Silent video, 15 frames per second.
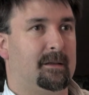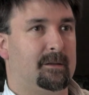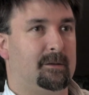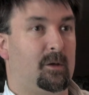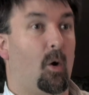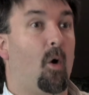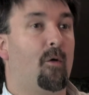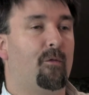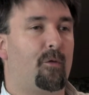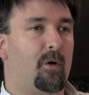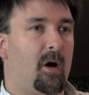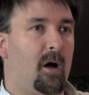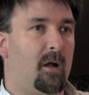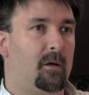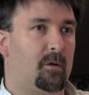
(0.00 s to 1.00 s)
the
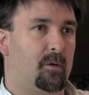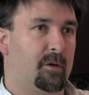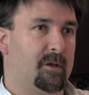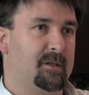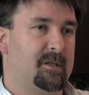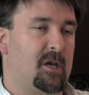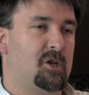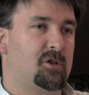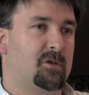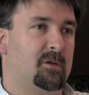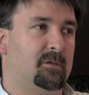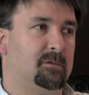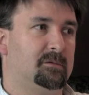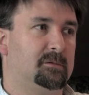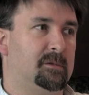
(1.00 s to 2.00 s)
overall
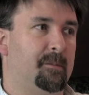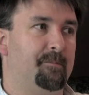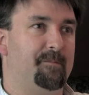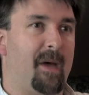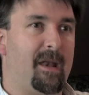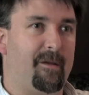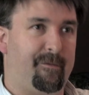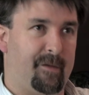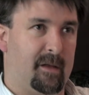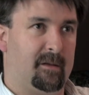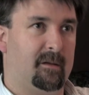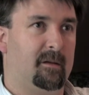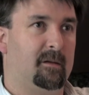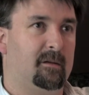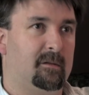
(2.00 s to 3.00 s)
organizational benefit
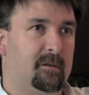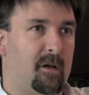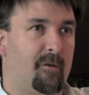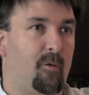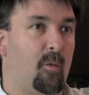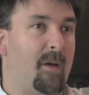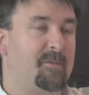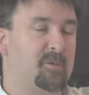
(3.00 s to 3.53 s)
of a web